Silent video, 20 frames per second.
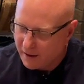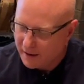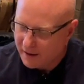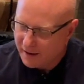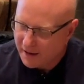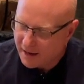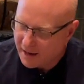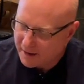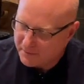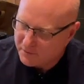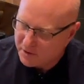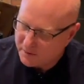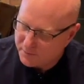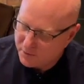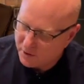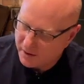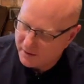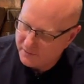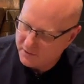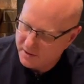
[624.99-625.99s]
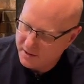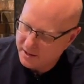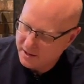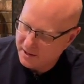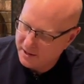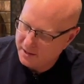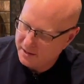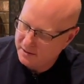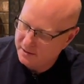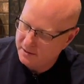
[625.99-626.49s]
Again, when you put everything
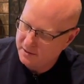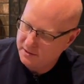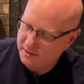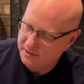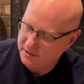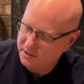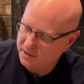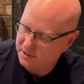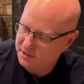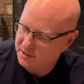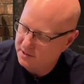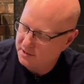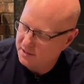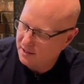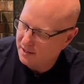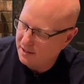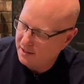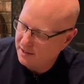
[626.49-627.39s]
in, just